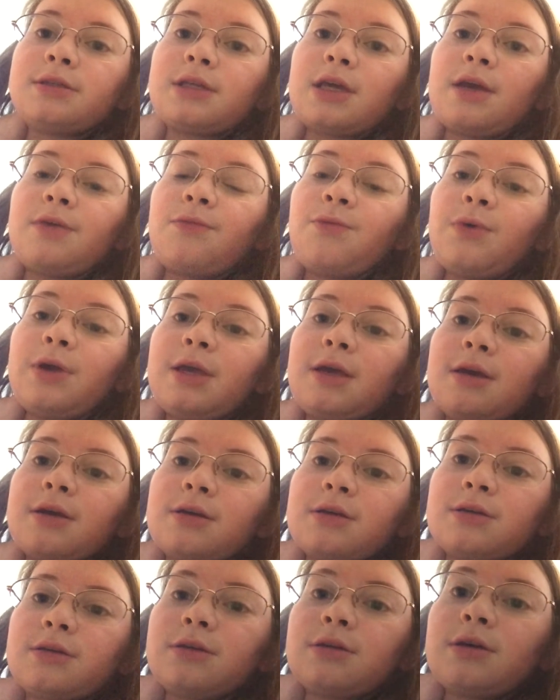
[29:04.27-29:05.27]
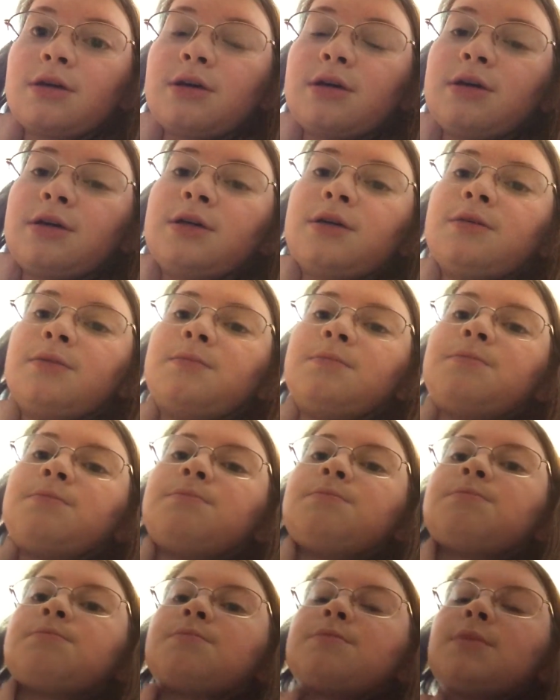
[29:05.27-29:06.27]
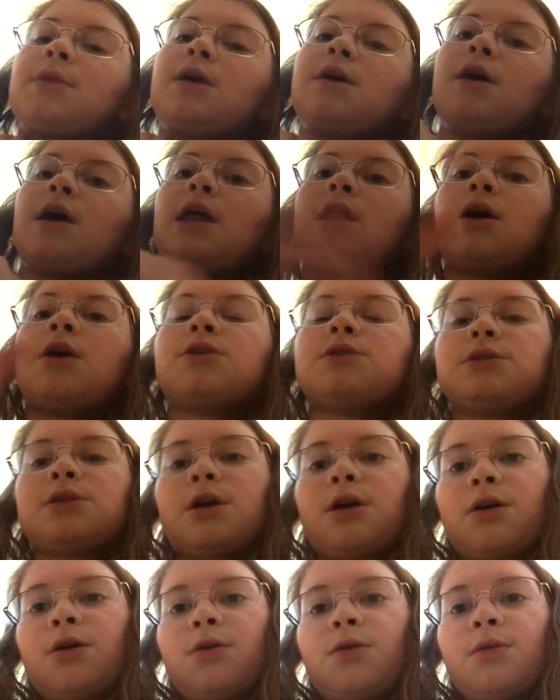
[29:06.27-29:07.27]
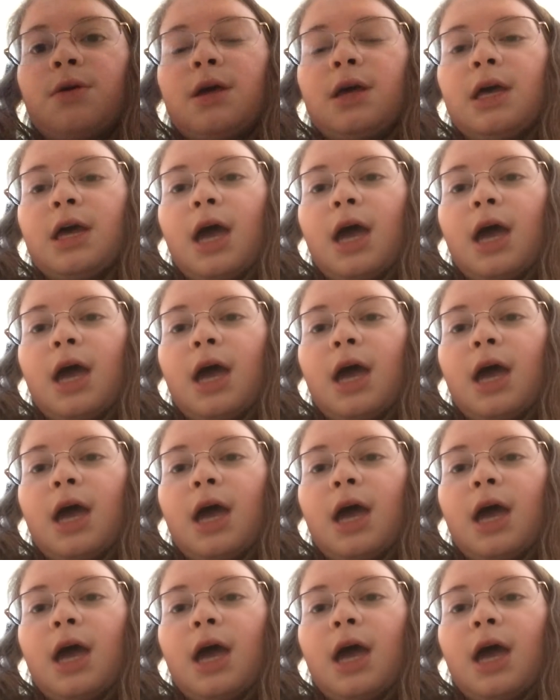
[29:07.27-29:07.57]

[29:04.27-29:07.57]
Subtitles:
safe week. And also,